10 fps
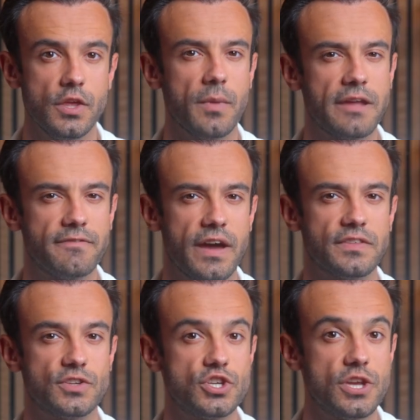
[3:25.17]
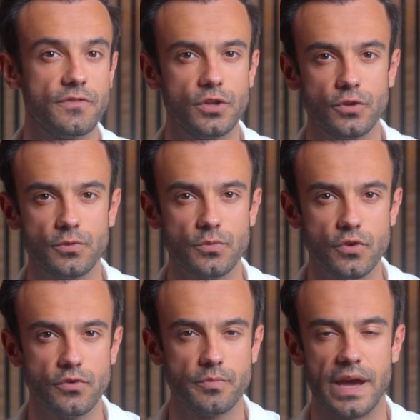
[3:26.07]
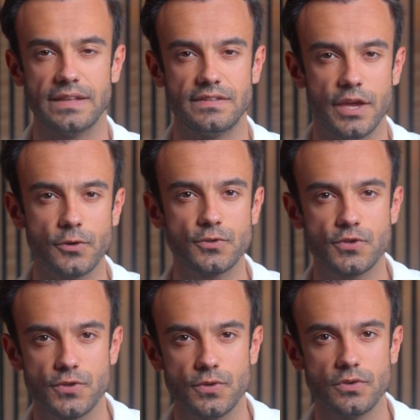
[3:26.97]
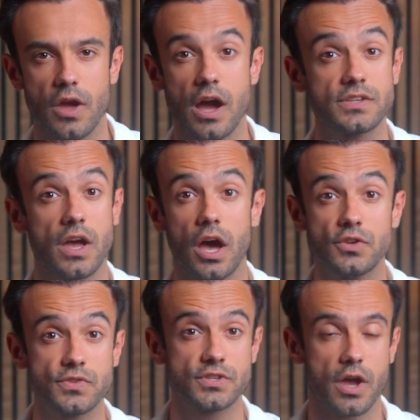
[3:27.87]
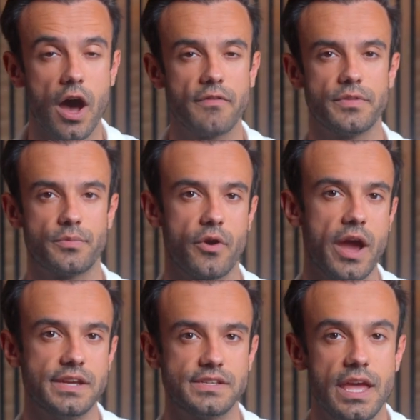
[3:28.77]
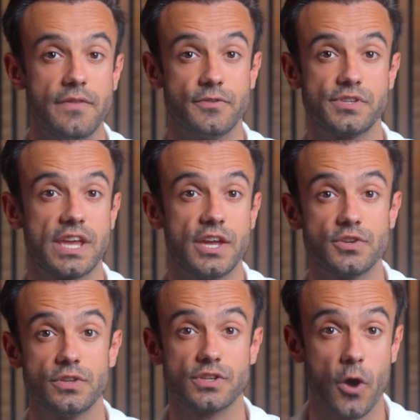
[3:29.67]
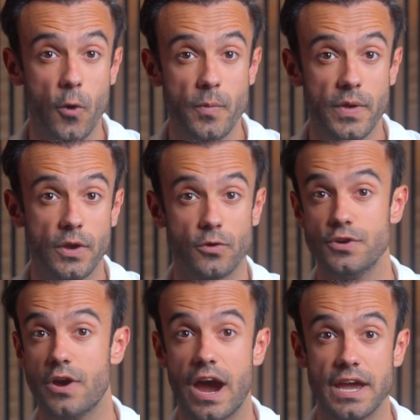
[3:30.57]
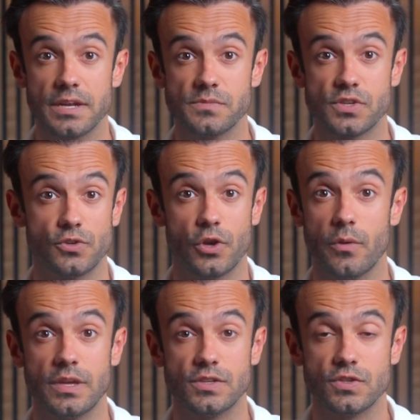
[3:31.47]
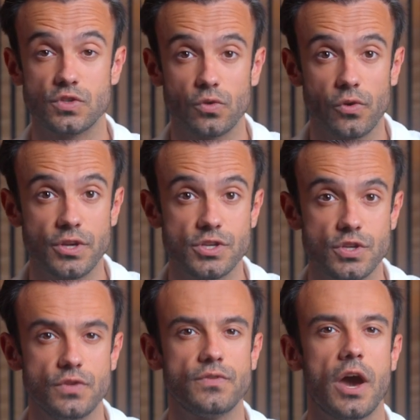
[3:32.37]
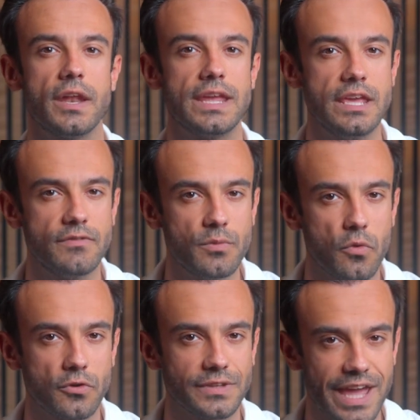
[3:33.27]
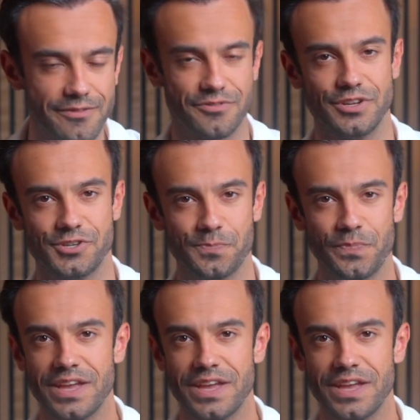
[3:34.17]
You might find that shifting your move by a day or two knocks hundreds off the price. If your schedule is open or your items are going into storage, you've got even more leverage.